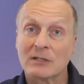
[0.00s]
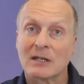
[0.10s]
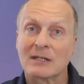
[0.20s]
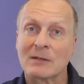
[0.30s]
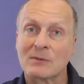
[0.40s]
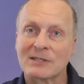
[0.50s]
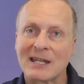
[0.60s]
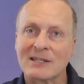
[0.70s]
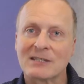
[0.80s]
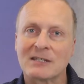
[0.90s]
And he was
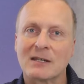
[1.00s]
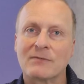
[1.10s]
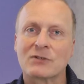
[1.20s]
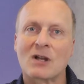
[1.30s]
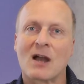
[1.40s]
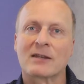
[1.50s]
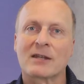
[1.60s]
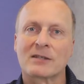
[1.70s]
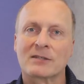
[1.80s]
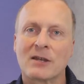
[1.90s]
tentative, shy
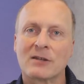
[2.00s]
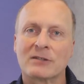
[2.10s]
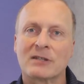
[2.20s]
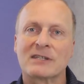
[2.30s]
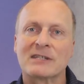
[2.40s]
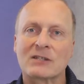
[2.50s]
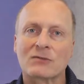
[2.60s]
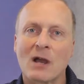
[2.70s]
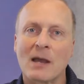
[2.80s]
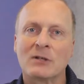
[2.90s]
and uncertain as he
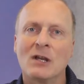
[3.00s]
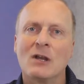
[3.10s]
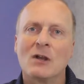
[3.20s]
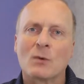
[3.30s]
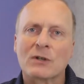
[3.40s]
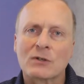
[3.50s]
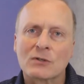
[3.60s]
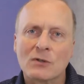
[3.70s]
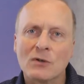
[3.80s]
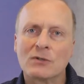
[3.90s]
described what a
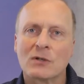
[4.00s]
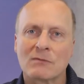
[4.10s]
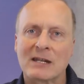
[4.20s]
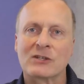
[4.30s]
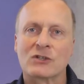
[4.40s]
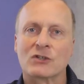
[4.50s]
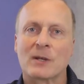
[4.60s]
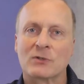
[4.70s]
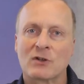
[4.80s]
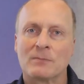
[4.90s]
good
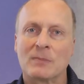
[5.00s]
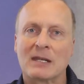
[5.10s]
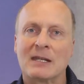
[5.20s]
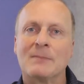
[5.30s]
relationship should be.